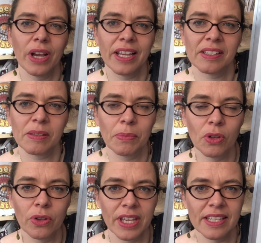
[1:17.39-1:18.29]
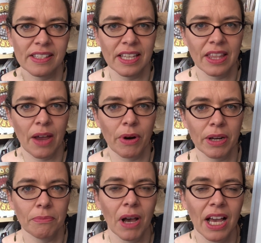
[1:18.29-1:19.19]
explore this in their
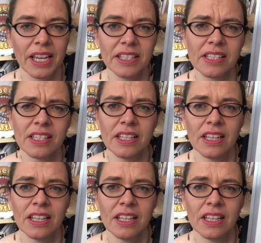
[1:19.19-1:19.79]
own mind.